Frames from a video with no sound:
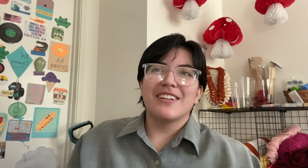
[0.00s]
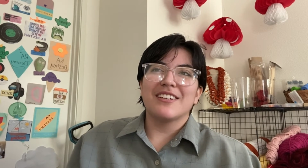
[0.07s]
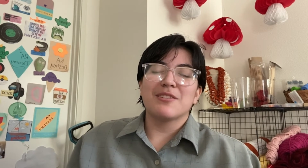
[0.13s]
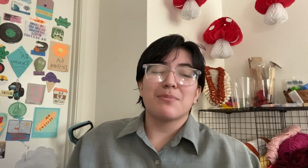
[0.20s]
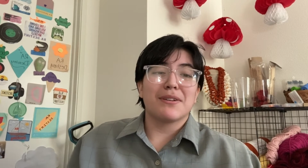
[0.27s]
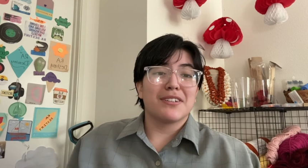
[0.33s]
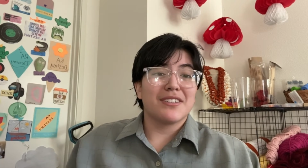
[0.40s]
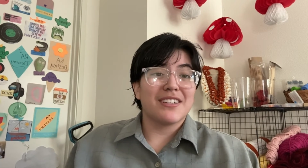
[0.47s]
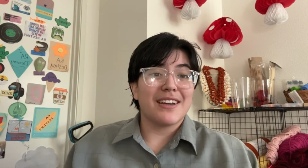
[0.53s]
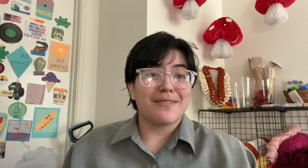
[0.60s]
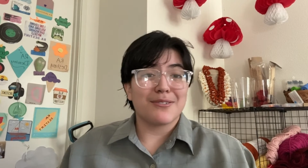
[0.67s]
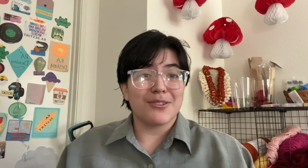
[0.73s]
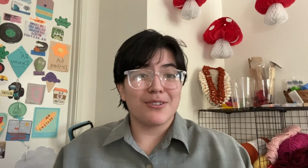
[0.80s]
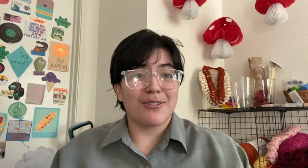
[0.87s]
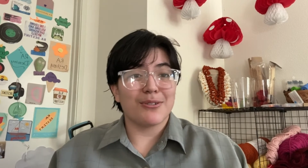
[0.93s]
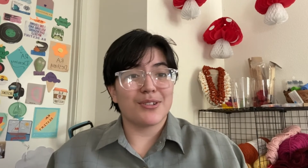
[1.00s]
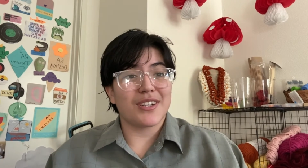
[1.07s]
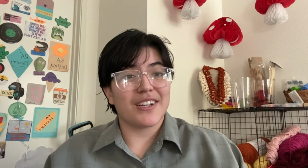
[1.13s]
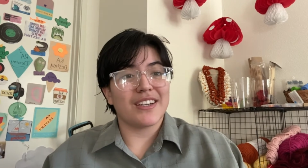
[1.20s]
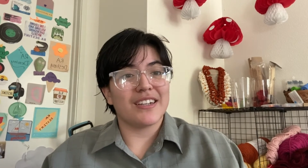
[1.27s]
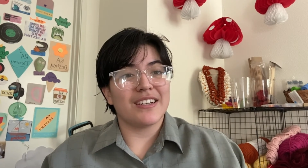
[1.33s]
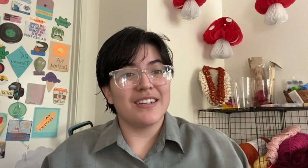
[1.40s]
especially after
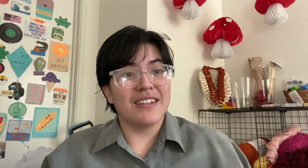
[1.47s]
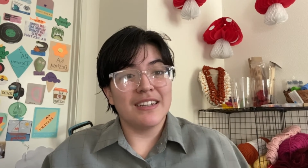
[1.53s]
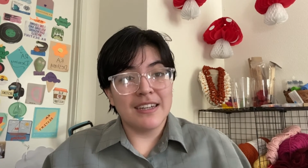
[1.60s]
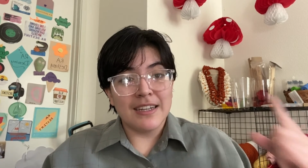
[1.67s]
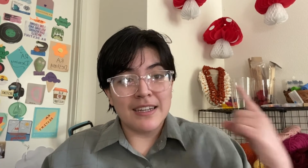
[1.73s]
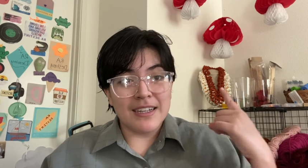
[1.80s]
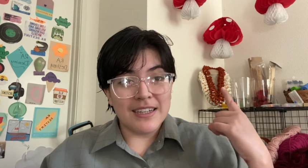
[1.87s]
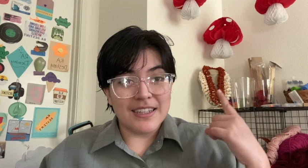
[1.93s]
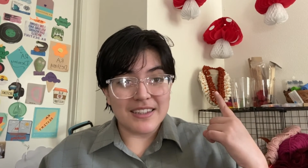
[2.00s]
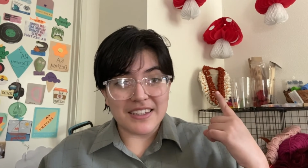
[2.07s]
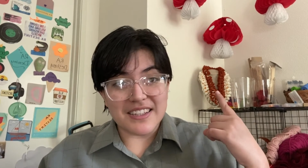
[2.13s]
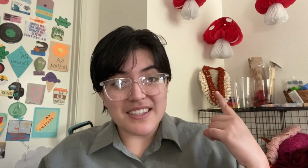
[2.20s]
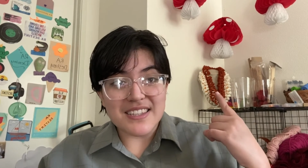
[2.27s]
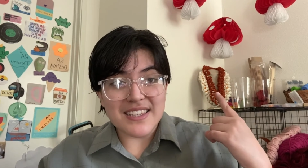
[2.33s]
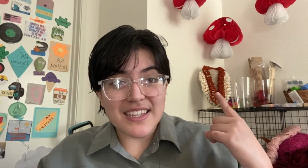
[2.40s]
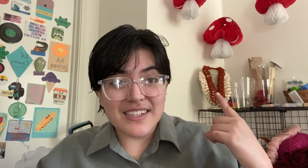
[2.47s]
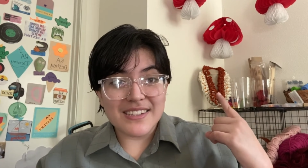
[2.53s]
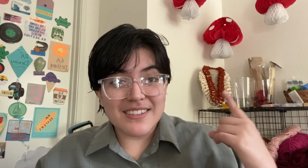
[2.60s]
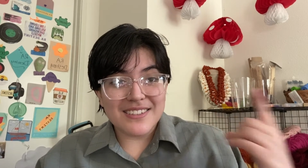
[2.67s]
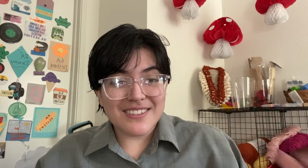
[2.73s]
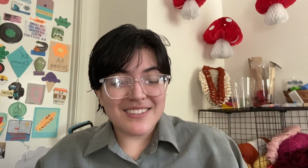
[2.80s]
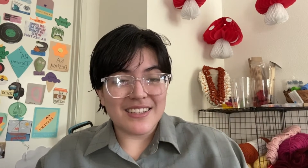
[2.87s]
crocheting these
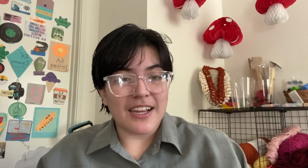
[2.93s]
things.